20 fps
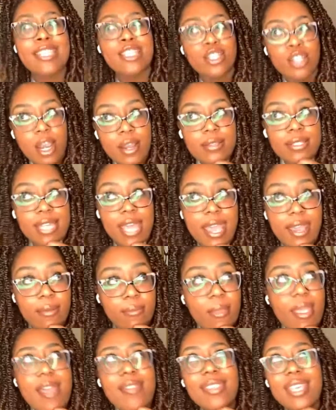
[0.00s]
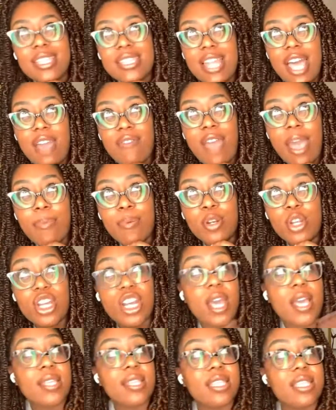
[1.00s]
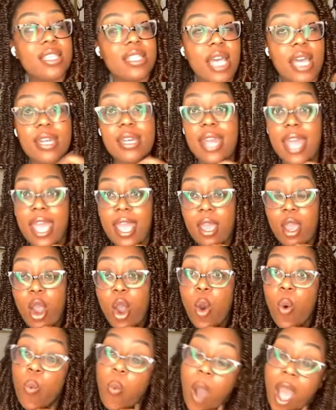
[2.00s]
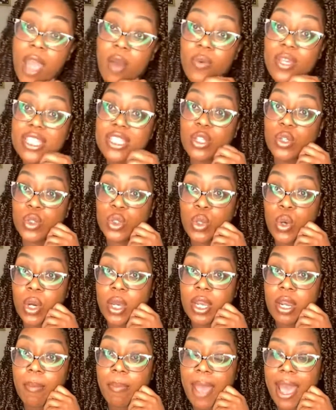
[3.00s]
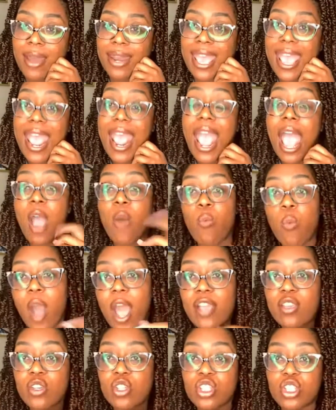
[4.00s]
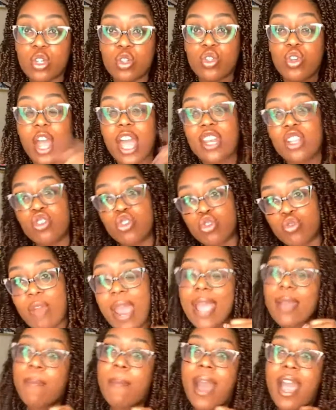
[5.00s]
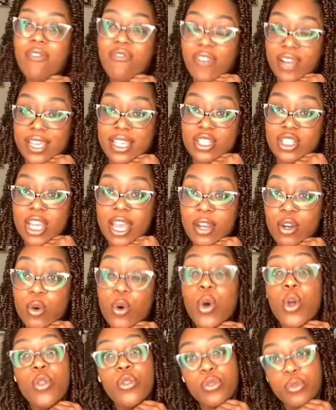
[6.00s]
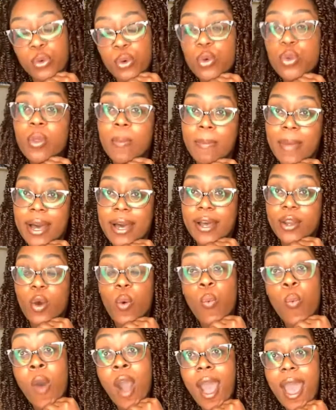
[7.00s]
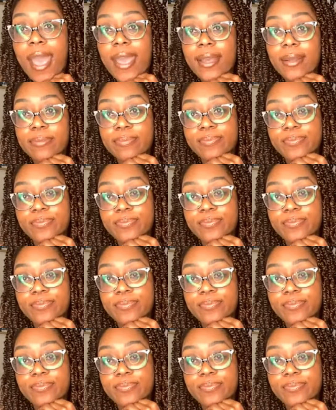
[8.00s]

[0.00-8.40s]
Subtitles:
It's Thursday. This live happened on Sunday. Why are we still talking about it? And why are you still trying to drag my fucking channel through the mud? Why?